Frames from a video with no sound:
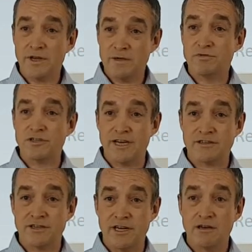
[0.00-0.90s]
what I'm
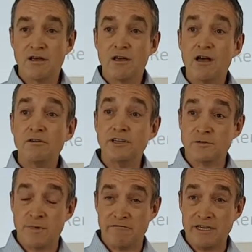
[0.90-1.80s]
suggesting
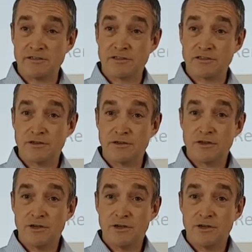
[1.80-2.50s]
on its merits,